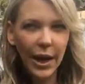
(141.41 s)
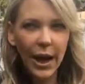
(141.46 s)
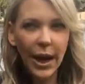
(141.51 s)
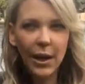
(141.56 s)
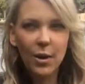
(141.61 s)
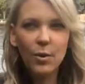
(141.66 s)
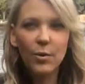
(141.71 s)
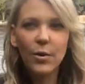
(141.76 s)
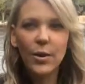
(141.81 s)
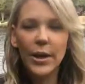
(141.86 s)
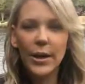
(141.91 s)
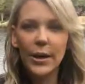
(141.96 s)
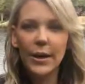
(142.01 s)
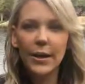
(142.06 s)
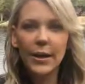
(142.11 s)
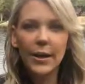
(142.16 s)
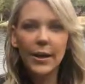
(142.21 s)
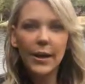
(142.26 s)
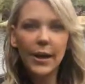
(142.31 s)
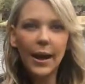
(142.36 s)
How do
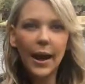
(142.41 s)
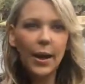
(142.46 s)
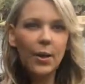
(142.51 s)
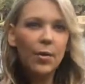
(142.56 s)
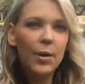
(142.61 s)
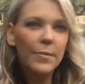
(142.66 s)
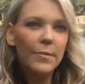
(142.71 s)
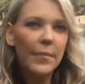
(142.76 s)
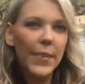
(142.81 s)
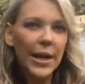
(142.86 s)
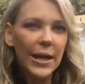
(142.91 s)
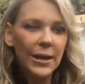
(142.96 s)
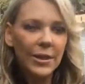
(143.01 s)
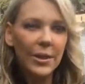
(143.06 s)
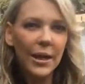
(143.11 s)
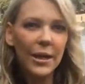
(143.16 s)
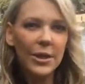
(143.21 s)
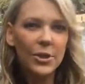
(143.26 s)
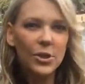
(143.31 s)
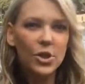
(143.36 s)
I make
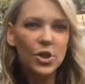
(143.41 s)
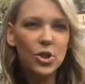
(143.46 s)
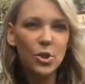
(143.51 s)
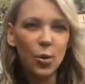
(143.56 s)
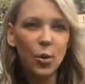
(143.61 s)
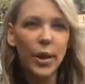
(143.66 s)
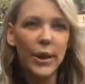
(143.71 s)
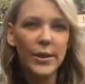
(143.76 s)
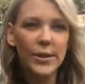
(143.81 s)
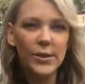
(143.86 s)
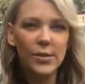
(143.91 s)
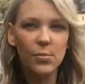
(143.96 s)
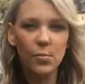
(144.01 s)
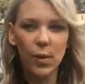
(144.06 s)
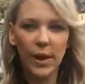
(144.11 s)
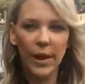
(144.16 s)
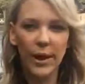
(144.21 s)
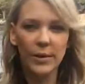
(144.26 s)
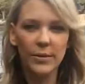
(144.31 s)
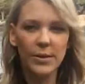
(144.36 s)
that choice
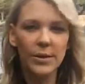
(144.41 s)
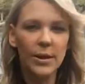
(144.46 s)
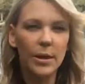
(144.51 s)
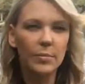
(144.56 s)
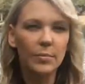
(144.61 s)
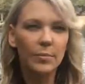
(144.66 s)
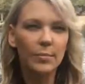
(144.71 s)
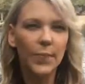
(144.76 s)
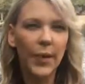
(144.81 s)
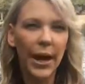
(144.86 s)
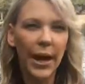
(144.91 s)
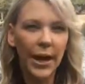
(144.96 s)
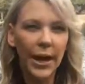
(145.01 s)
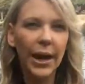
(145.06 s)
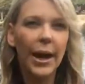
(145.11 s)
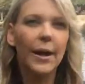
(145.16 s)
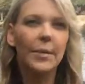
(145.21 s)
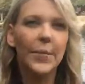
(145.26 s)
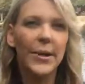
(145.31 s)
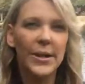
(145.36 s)
when something bad
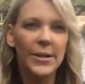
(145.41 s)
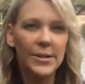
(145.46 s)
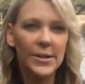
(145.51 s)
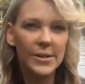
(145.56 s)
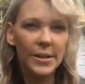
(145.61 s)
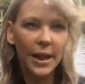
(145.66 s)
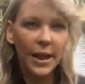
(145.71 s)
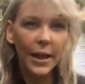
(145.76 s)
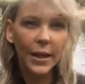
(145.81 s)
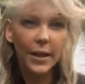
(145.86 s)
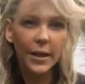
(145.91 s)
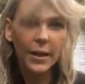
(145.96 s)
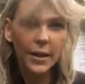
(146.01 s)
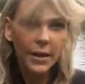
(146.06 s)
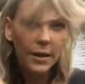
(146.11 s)
happens, like